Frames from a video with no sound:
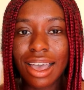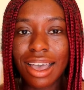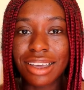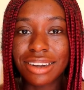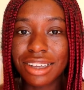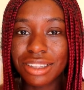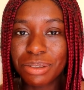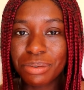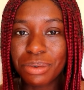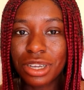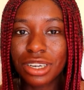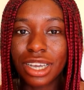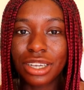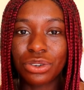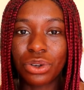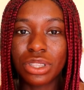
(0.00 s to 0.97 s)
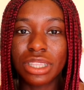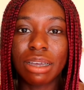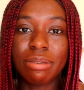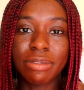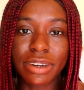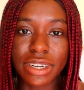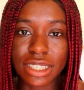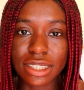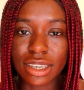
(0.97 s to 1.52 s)
Another one I got that I'm
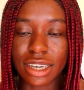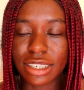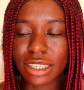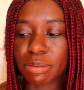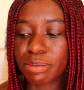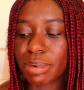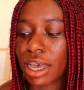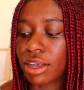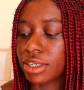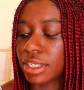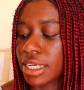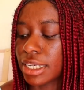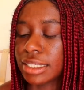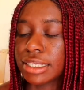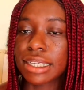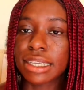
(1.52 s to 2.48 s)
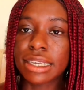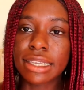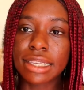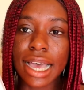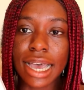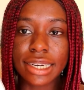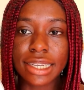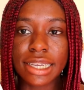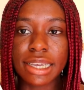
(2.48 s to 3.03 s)
very excited about is
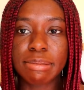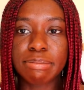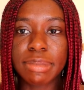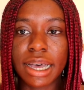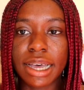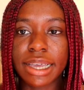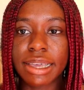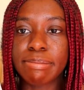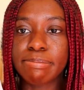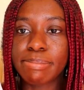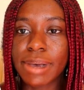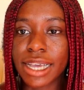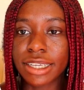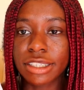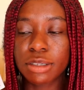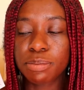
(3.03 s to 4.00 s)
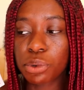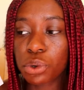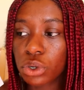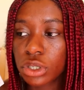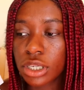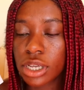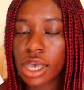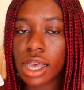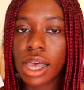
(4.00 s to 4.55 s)
Lani by Max
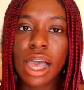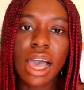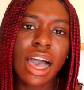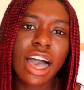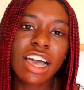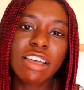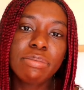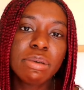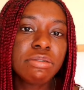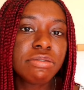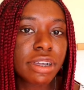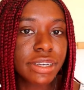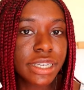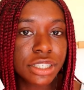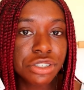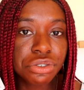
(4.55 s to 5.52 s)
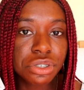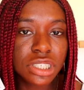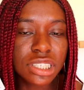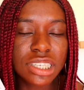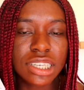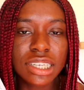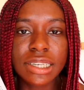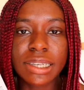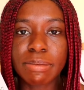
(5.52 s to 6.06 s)
Porter. I've been very
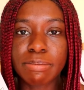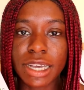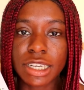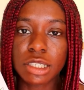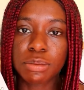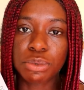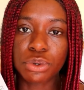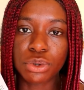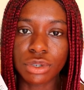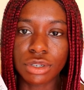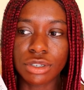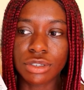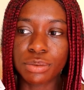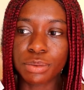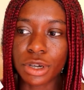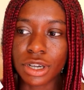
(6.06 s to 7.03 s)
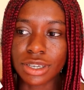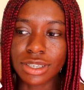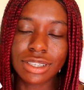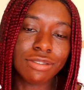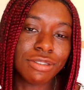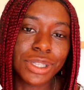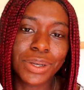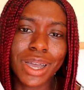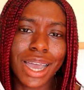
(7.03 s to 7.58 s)
interested in Max Porter's works
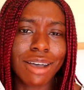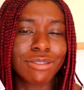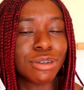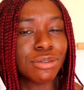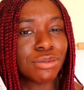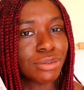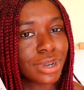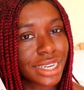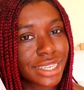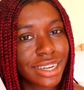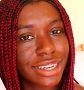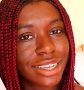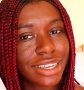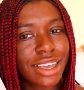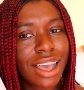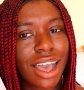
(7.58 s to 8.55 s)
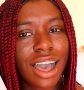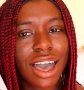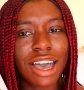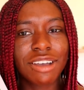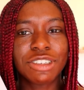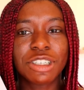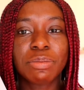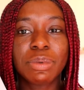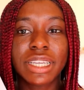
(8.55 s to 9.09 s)
even though I haven't read any.
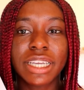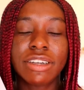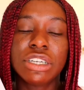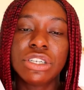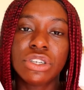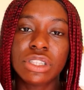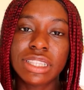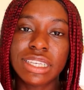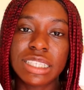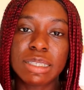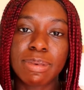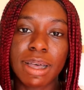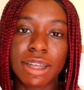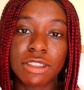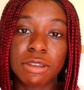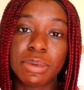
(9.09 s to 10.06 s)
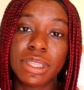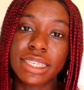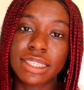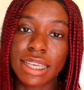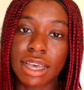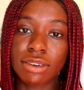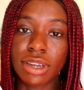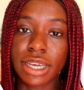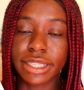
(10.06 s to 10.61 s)
I've just been hearing good things about them and they
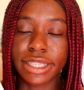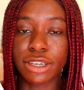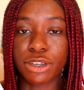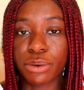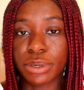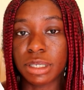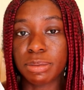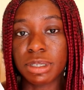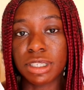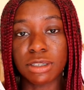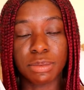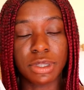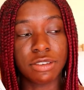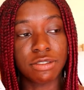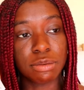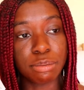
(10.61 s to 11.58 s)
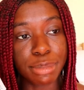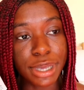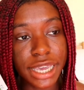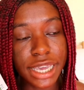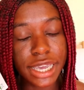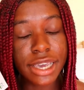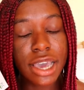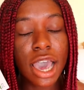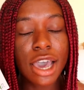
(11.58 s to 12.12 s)
sound like they're going to be something for
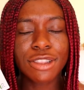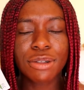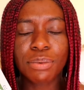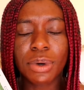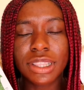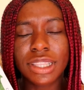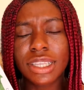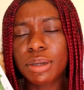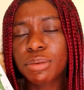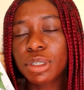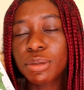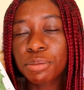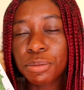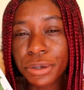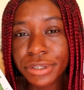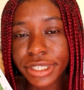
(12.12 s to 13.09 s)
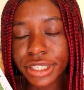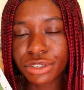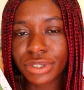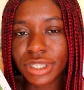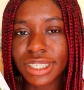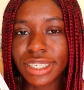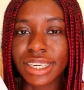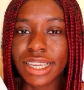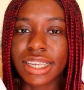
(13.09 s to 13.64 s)
me. The one that I was most
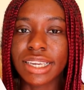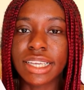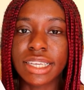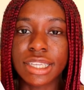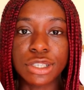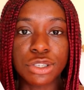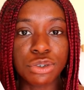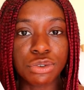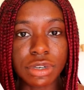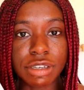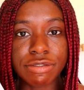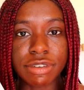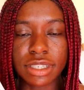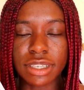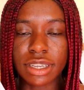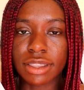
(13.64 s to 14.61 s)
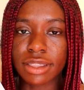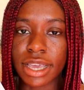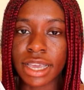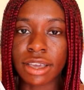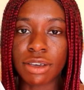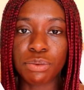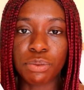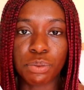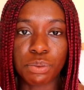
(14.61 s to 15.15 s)
interested in is Grief is a
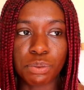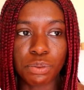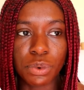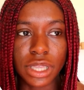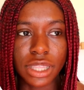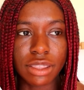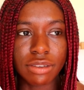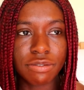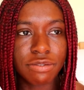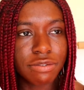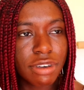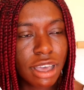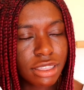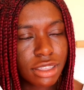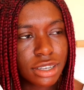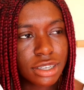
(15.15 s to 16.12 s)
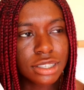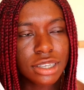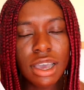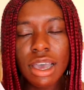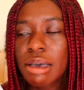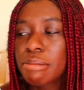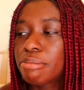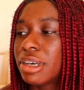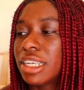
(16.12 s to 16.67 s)
Thing with Feathers,
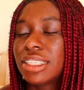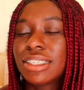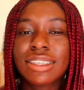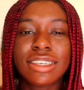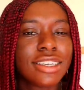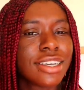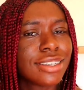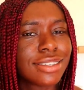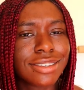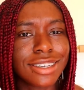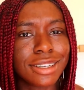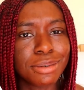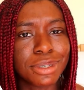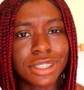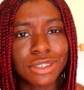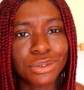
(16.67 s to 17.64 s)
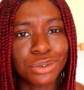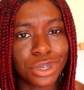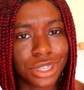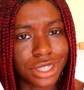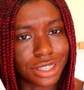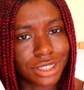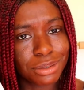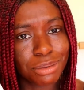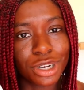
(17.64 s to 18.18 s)
but seeing as Lily was unhauling
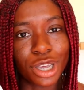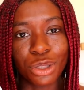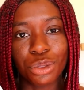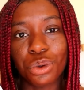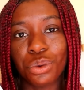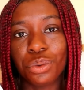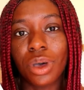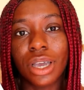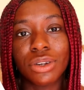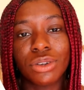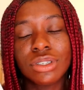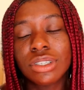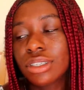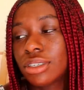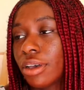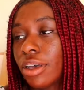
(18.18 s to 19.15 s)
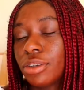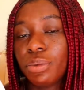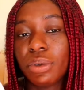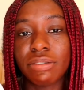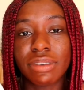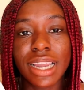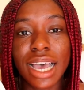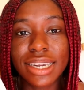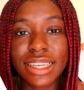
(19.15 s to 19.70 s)
this one, I thought why not start
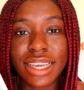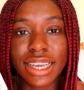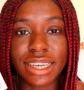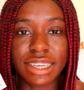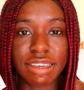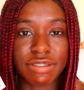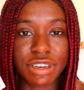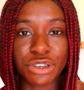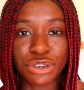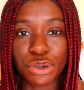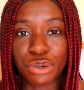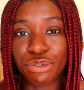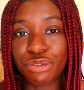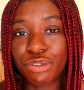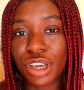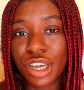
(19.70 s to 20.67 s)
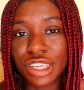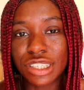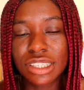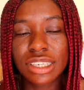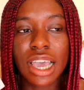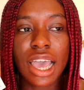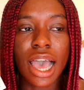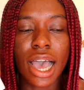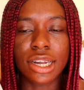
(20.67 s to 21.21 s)
with Lani and give it a go
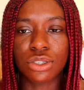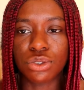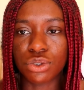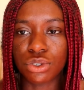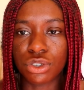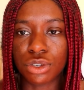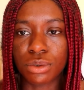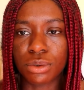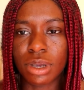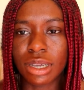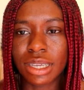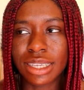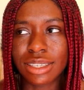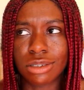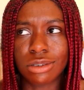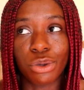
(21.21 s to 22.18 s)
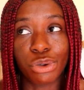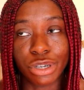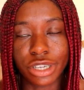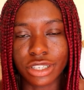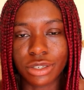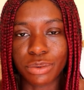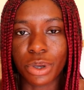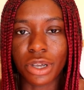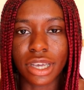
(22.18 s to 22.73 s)
first, and it's also his
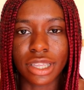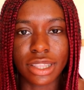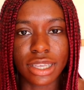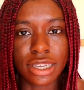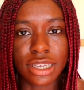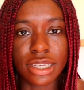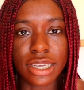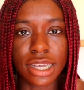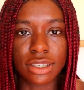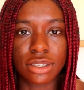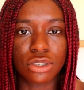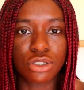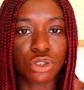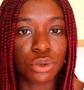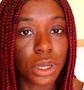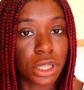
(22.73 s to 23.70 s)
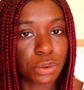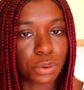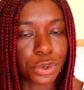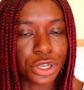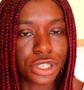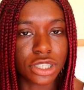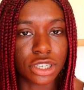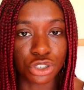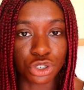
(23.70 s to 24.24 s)
longest work. I think he has two other
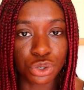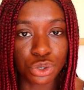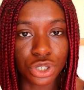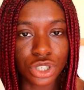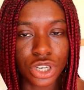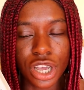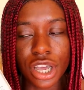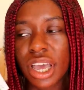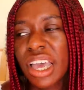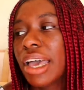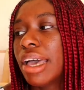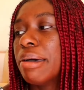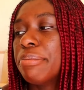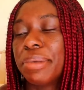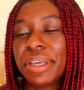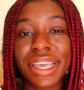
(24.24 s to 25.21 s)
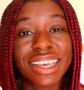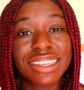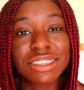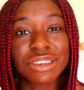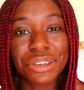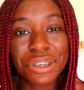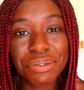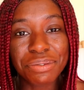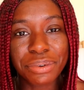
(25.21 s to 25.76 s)
works that are shorter, but yes,
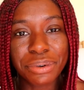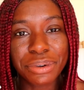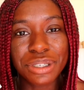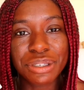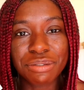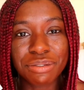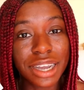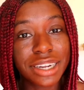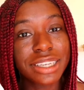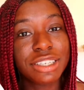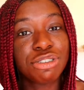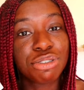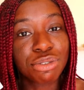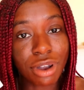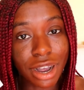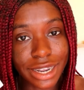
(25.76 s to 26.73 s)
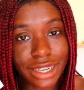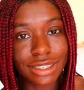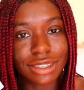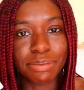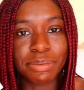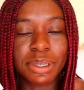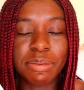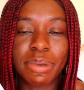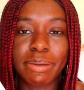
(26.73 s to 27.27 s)
looking forward to finally trying
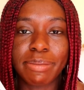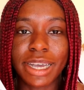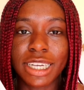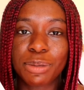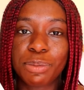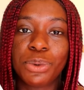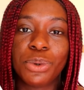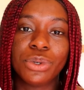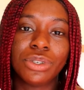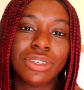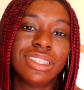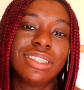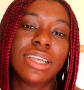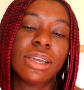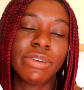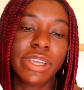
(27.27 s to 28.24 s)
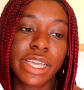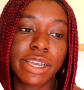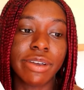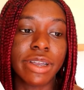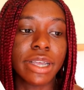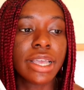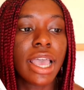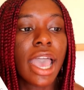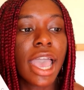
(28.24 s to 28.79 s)
something by Max Porter instead of
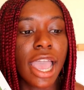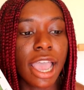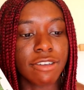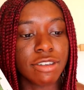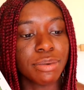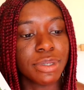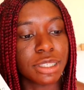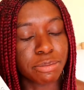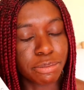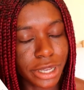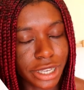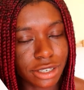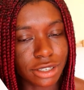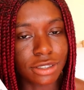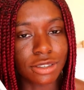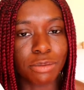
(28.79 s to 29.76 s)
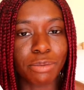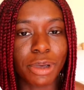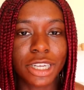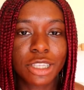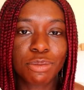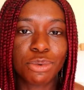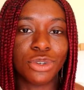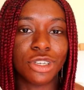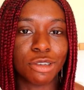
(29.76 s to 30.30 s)
hearing everyone's opinions on Max
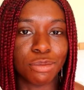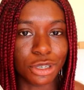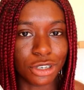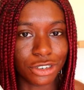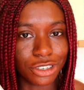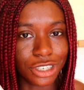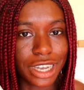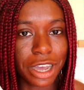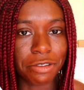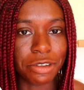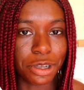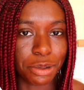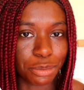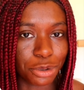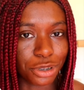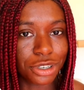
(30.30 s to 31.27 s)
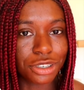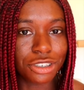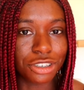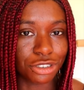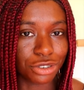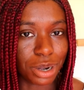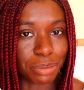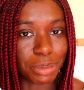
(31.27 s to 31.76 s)
Porter but not having a book to try